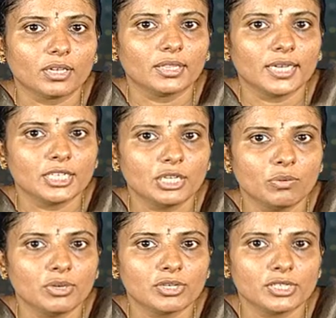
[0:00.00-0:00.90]
the
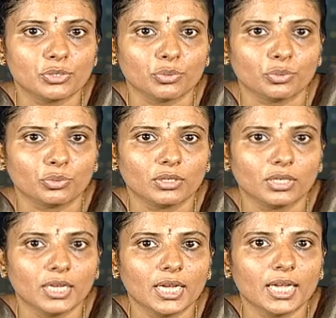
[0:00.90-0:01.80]
individual to
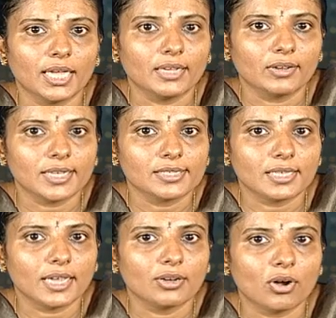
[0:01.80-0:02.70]
increase
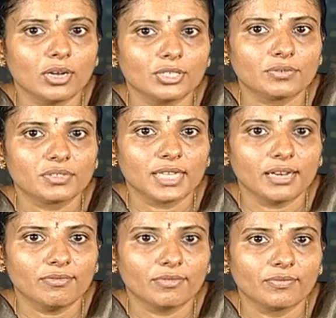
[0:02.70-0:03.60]
in knowledge of self,